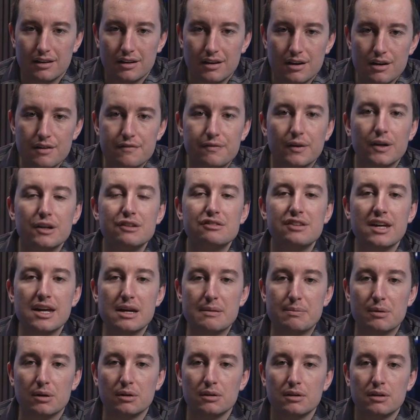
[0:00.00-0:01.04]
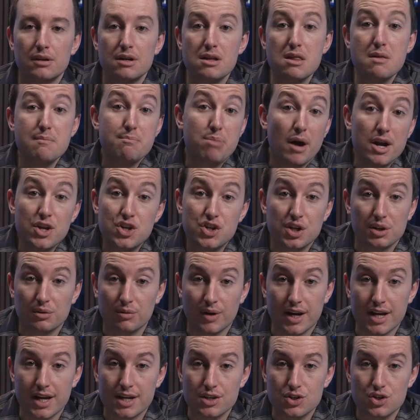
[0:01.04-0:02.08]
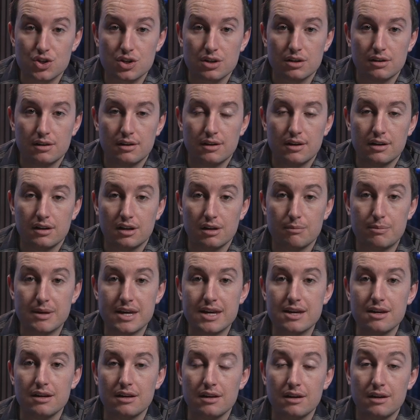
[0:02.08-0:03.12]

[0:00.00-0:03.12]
For example, the budget range could be